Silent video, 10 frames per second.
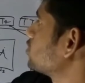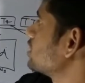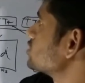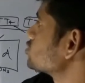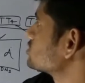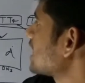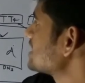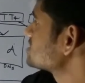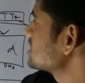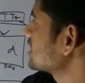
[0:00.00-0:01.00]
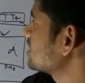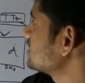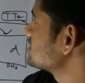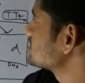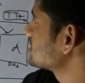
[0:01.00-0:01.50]
node. So task tracker
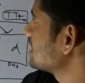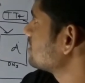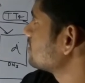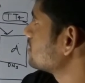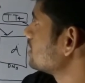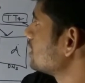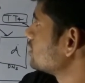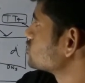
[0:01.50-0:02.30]
is a slave.